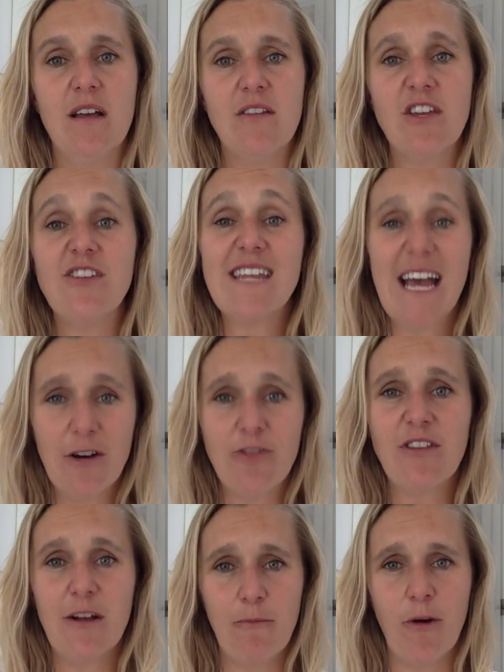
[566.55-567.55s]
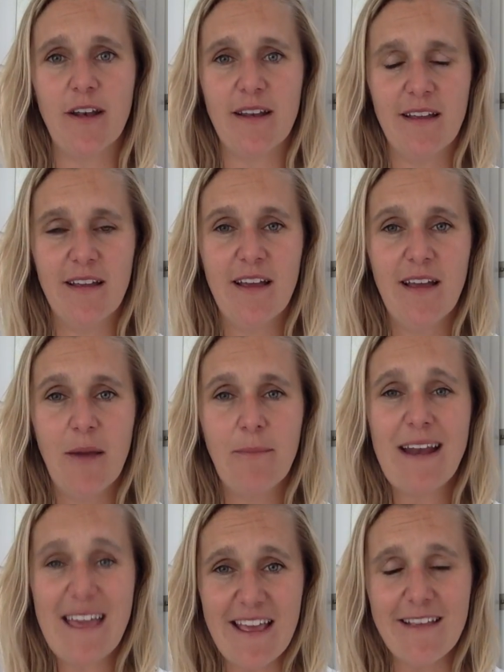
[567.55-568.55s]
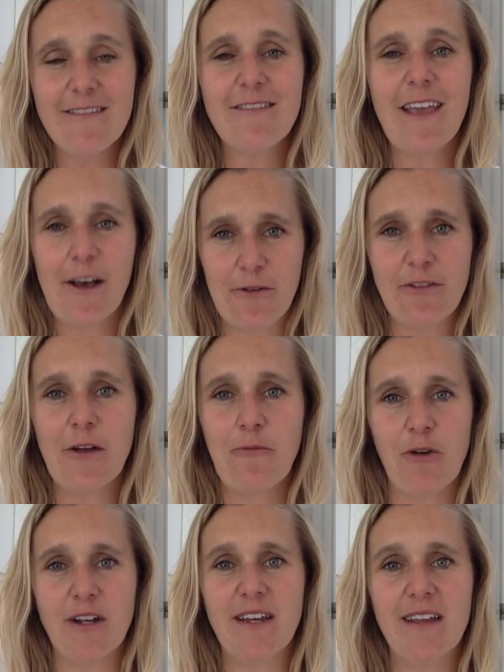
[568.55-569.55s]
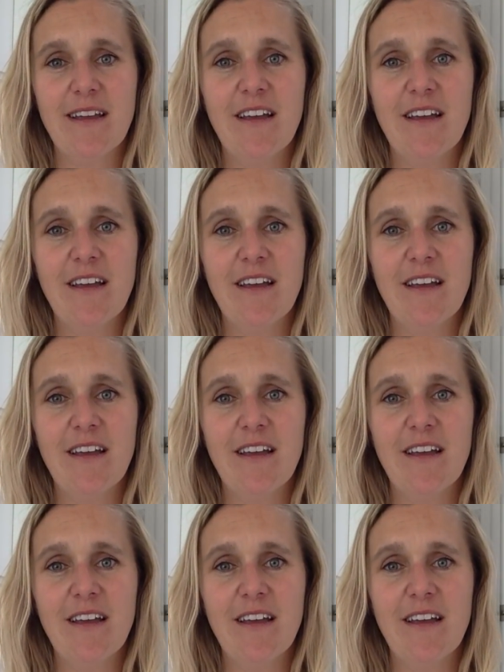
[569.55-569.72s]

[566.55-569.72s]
So tell someone. Please tell someone.